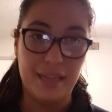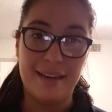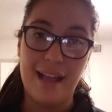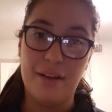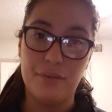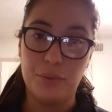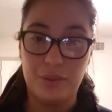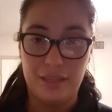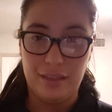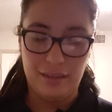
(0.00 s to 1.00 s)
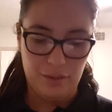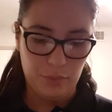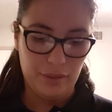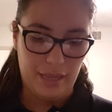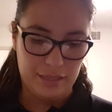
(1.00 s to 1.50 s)
have, who
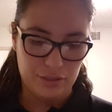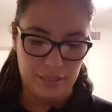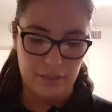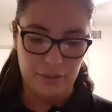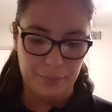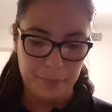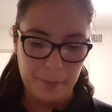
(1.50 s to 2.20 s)
they actually are.